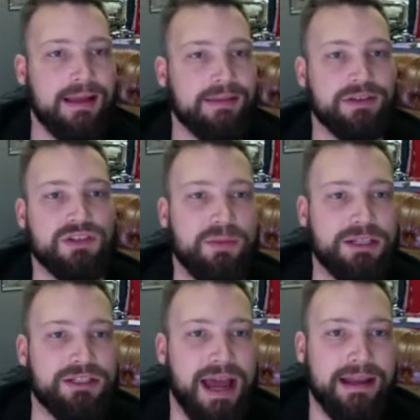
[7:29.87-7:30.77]
There's so
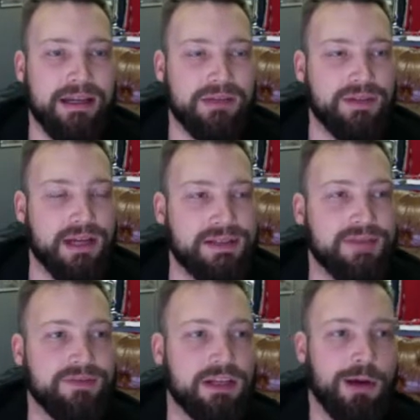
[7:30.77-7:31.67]
much data here. If you guys
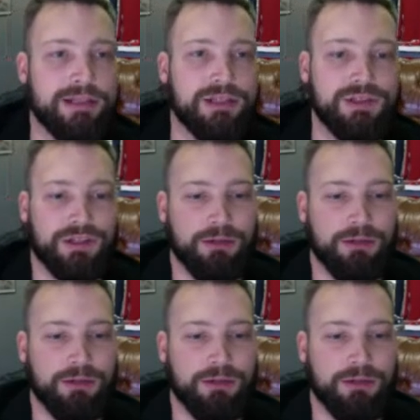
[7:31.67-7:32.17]
have any questions or